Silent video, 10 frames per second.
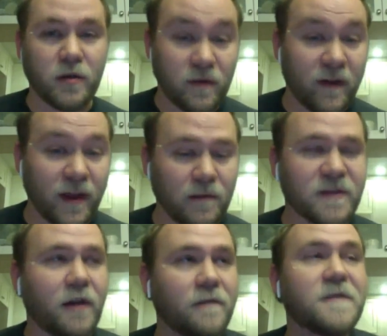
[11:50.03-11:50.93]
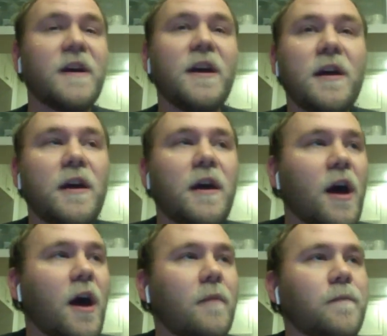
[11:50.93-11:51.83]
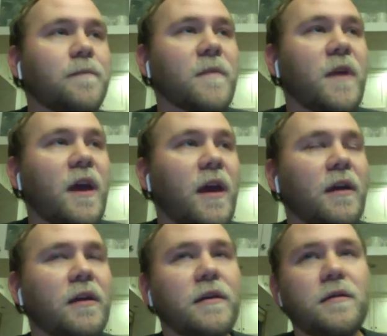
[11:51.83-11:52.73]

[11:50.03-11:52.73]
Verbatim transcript: defend themselves. Um, and